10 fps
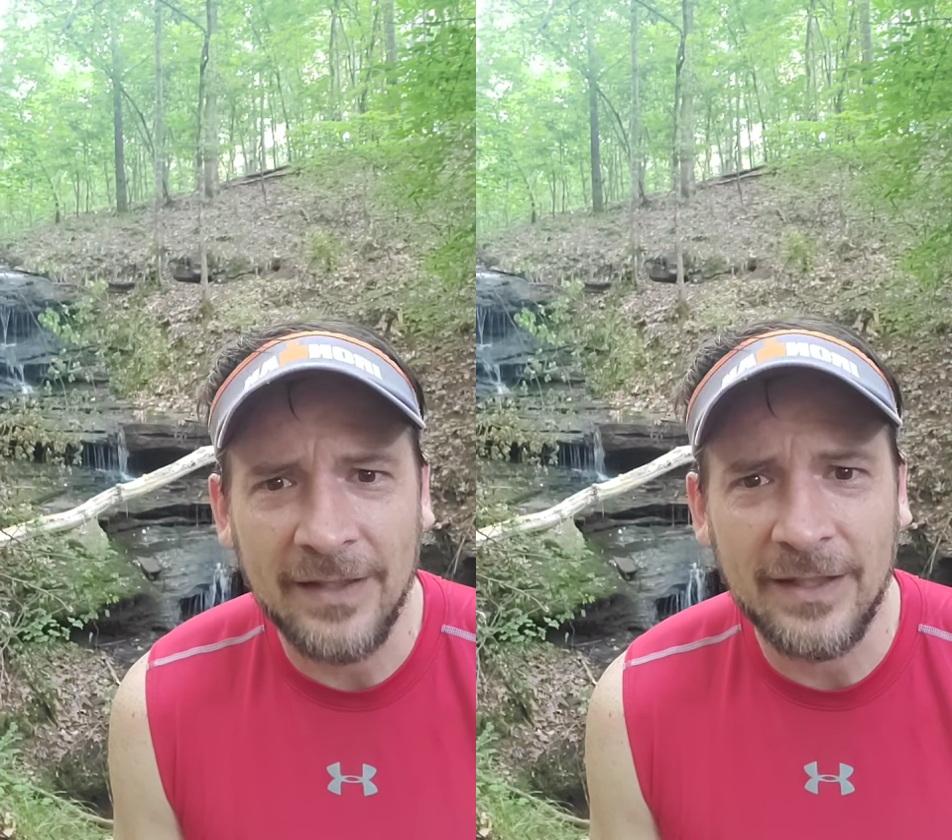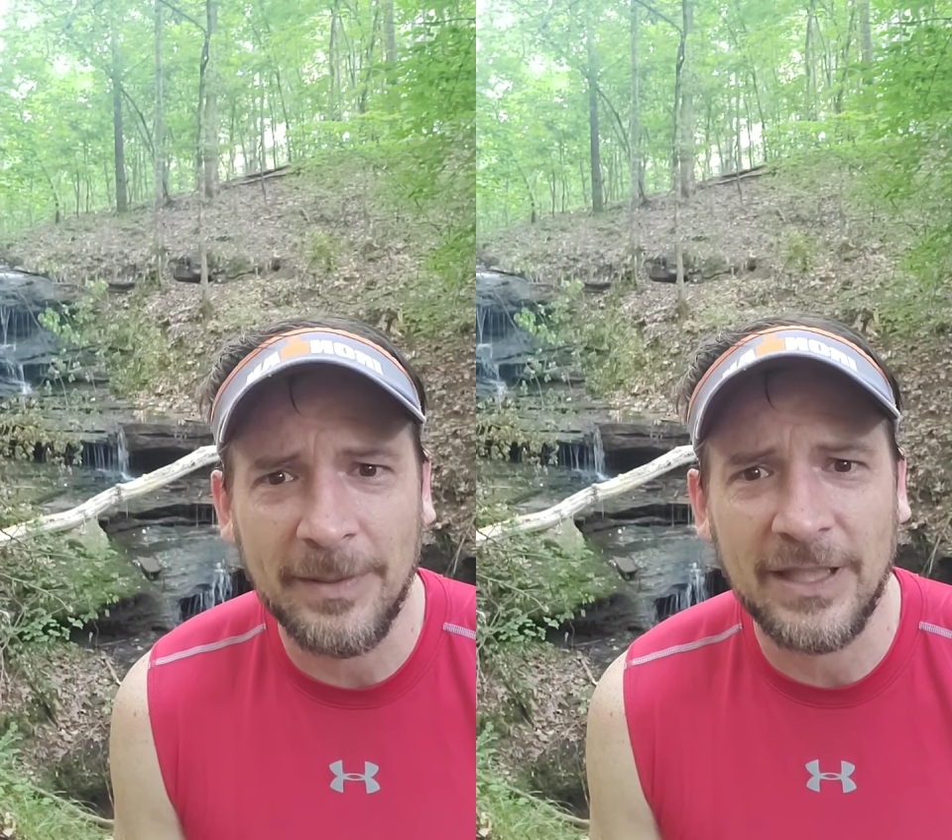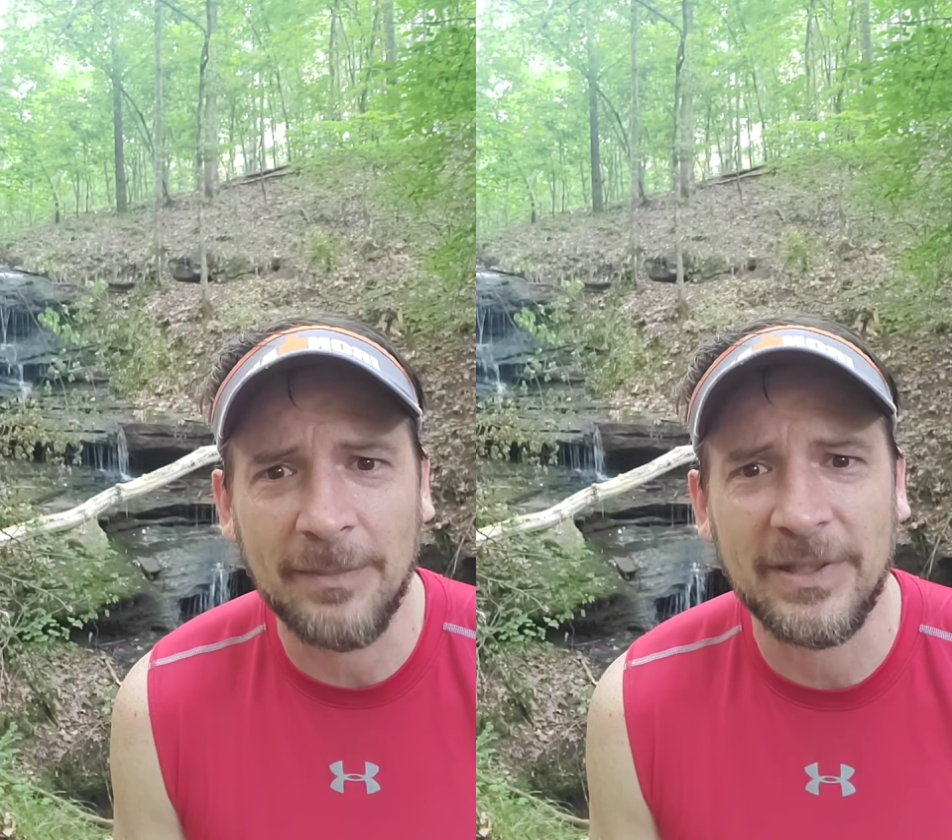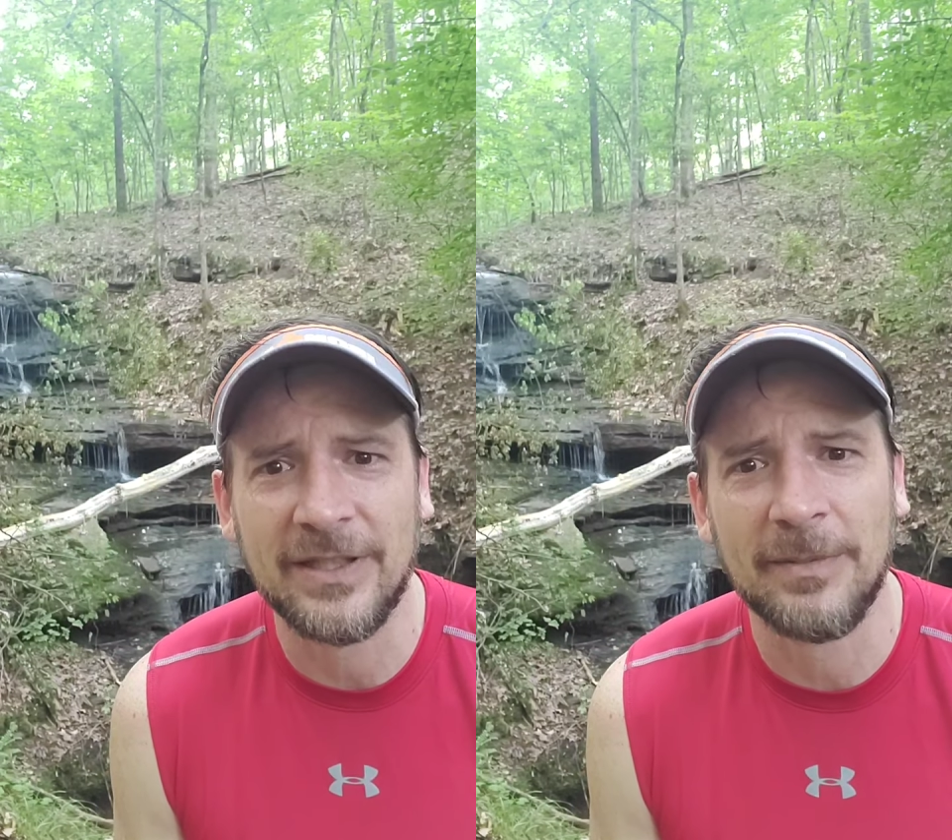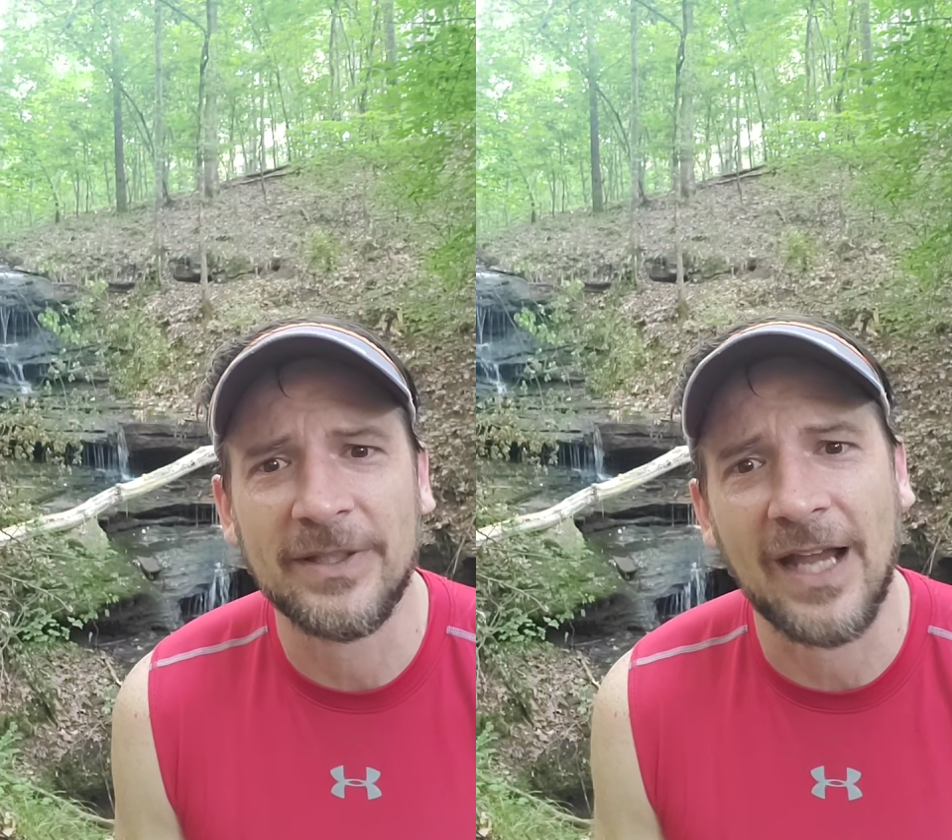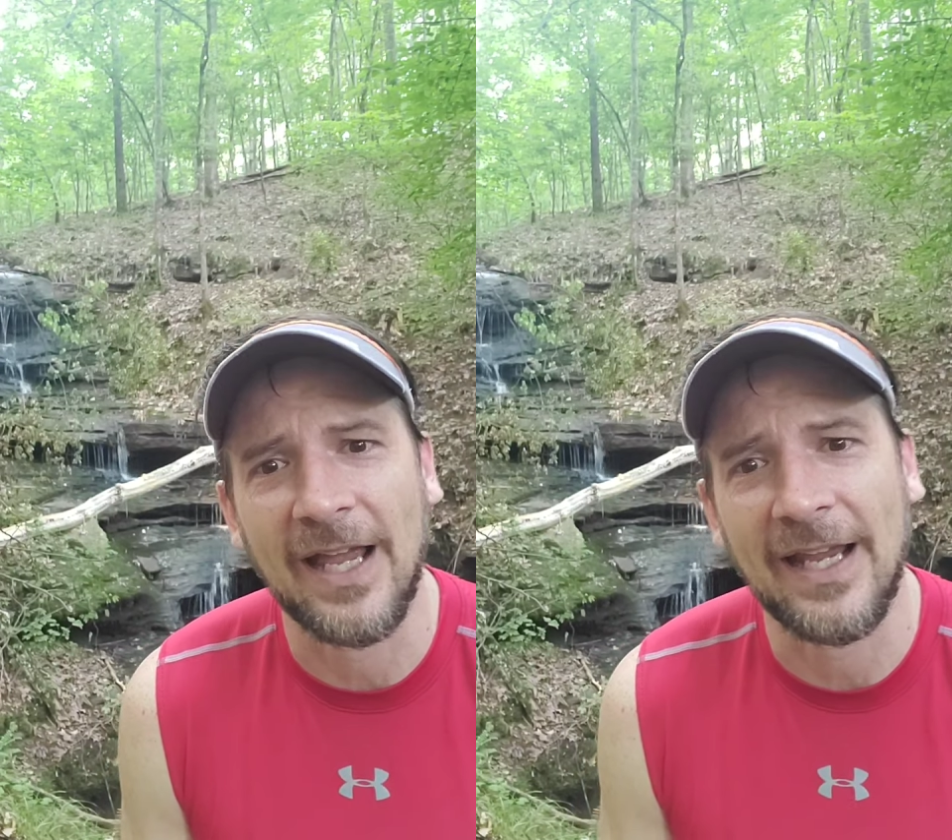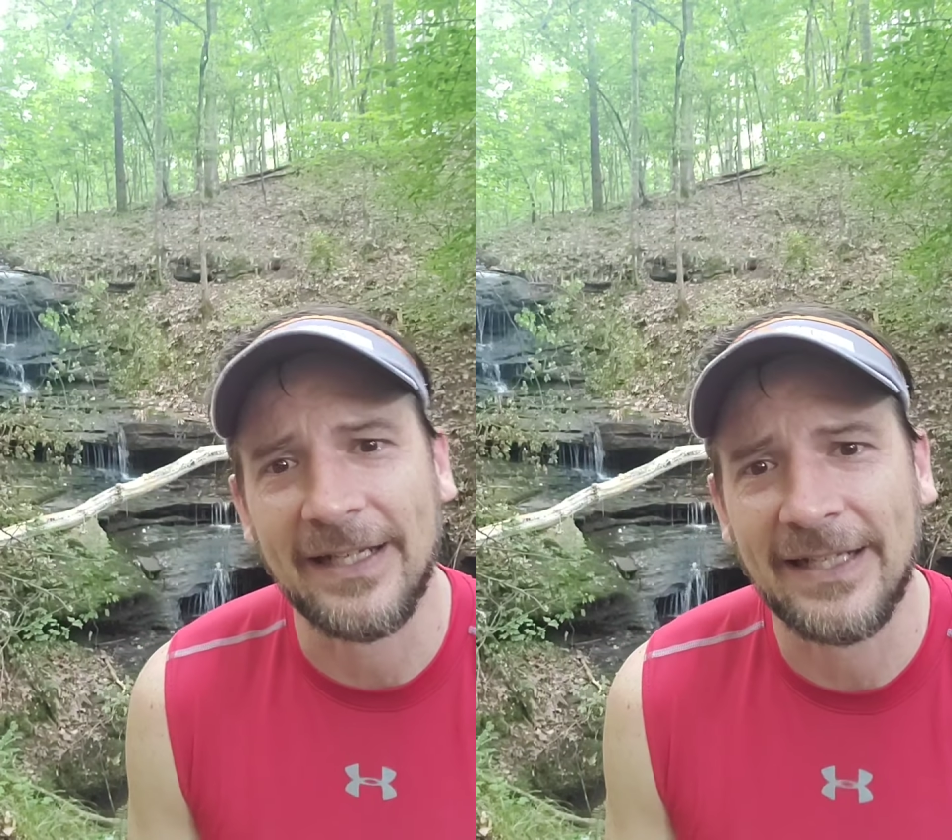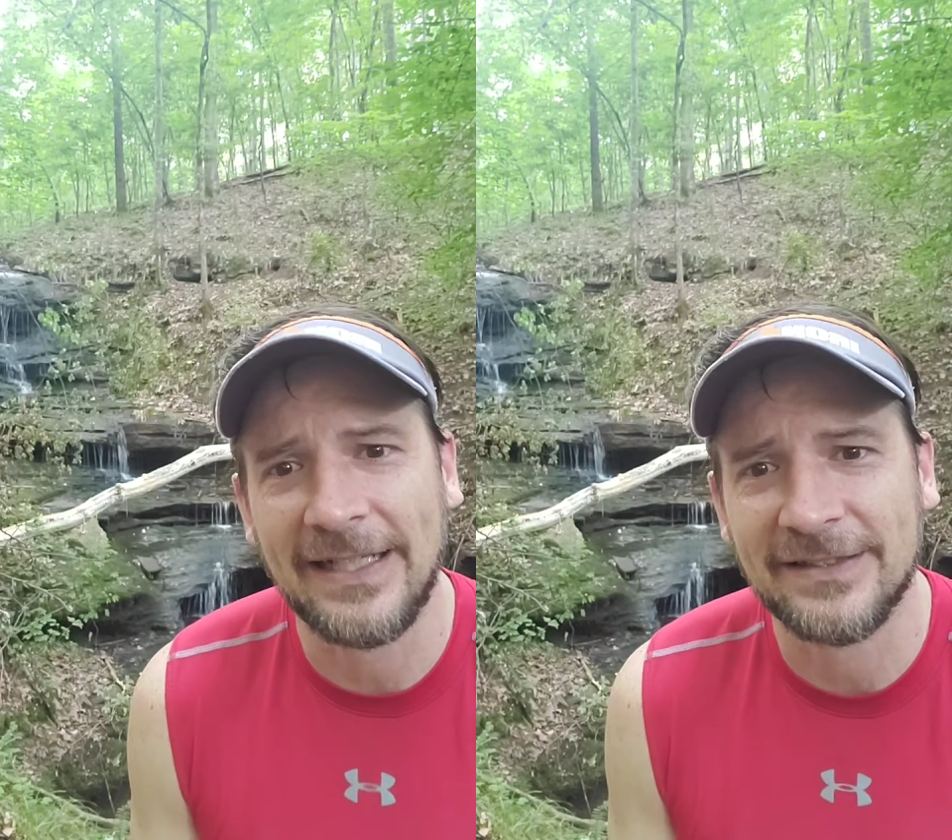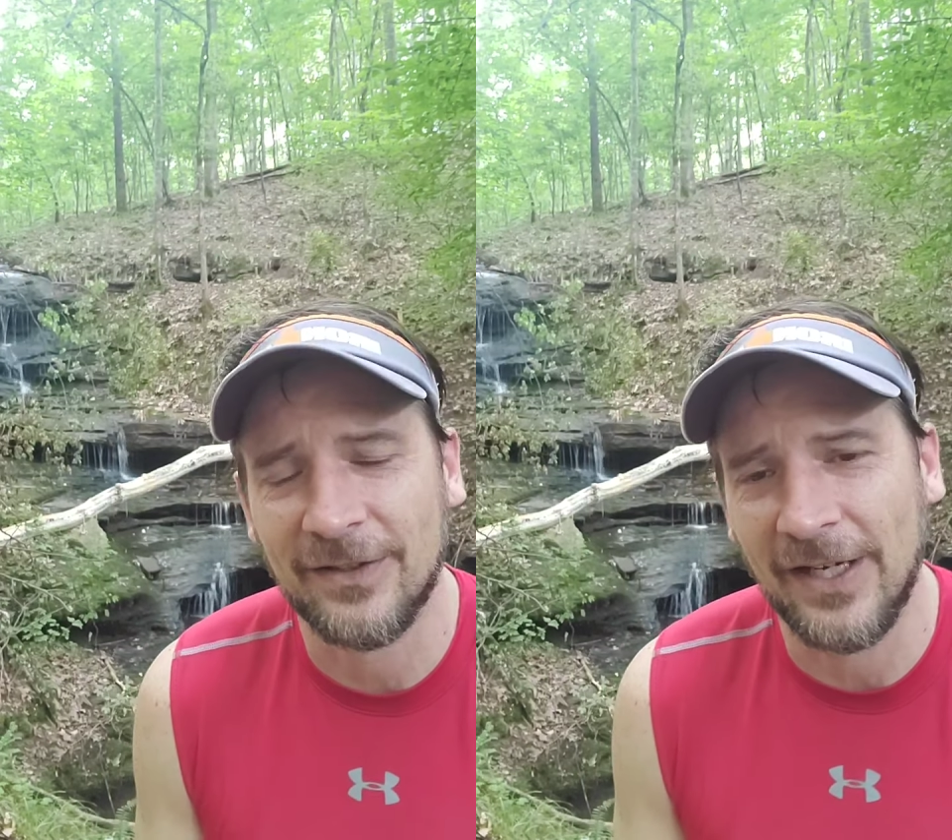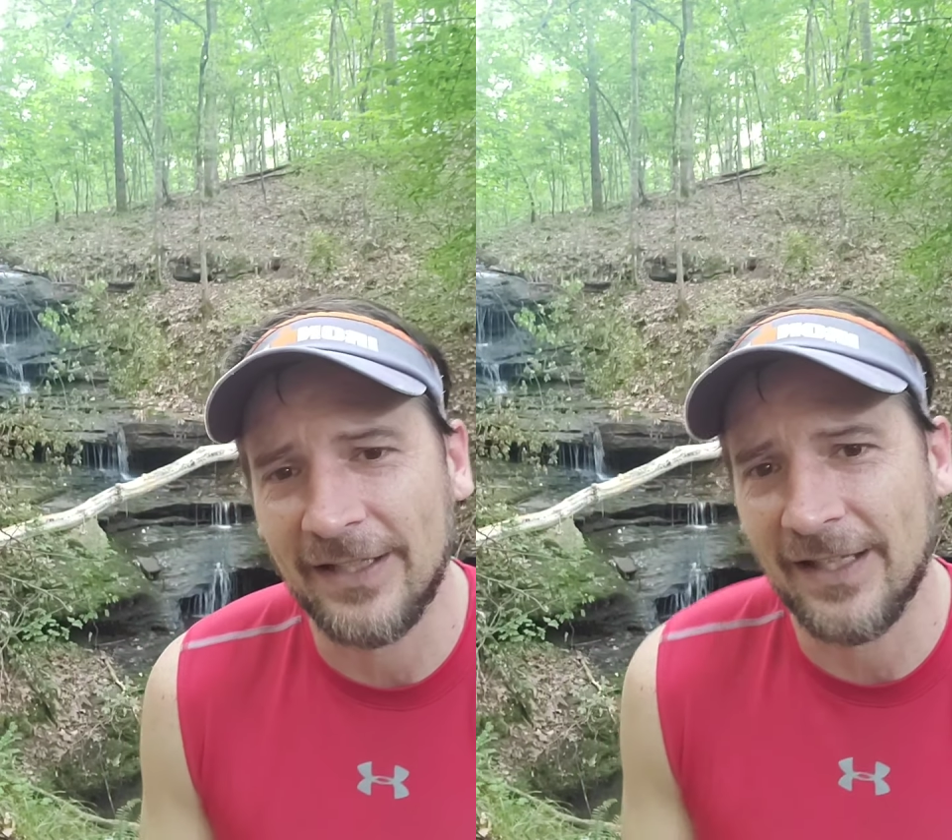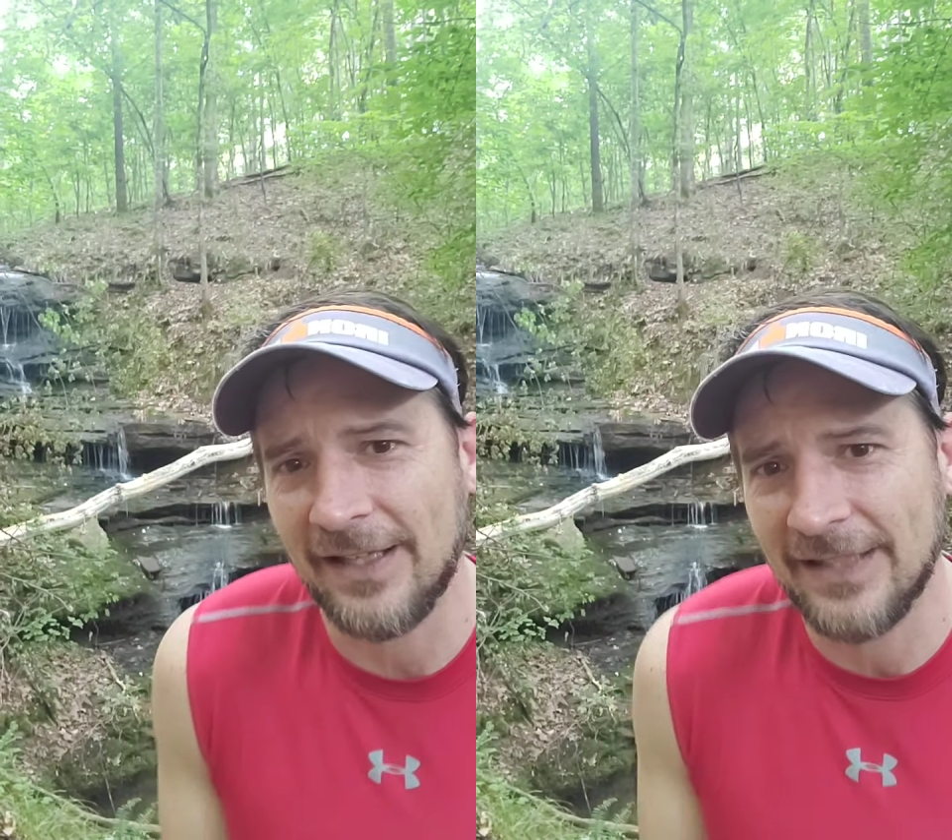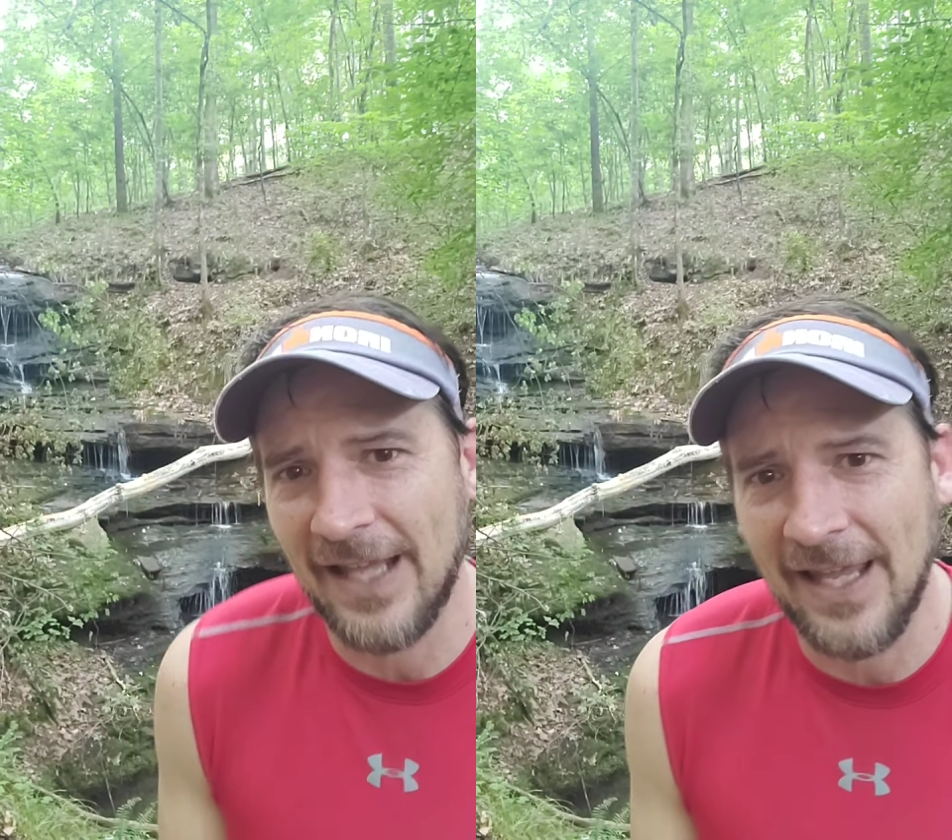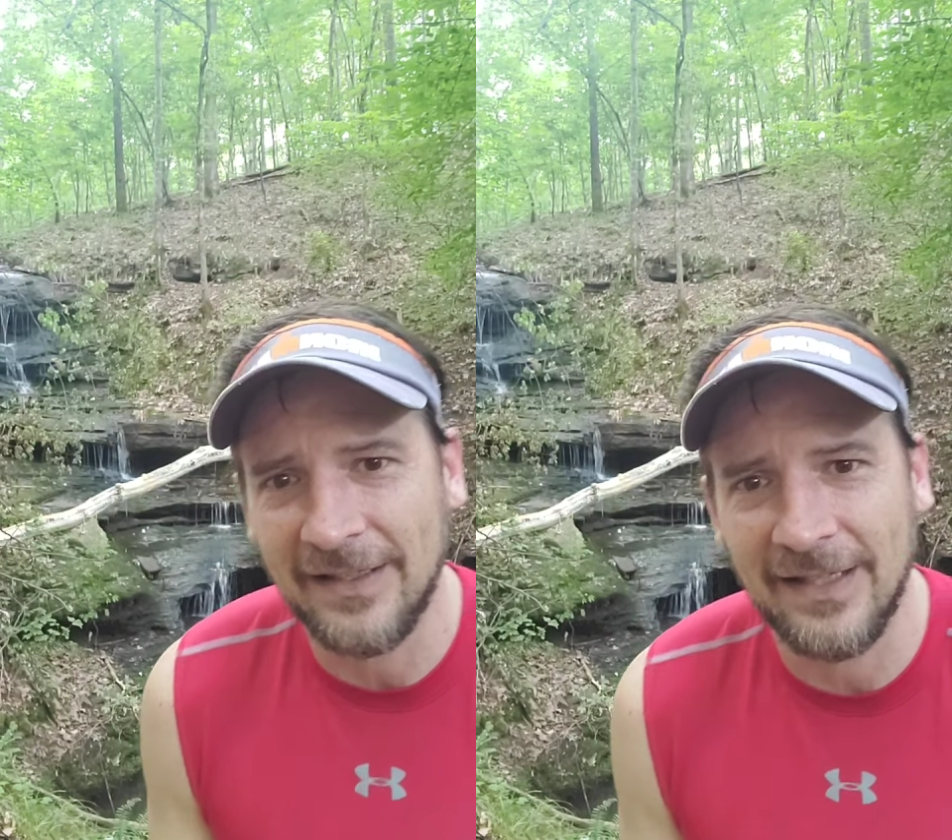w w w dot eight keys two great dot net,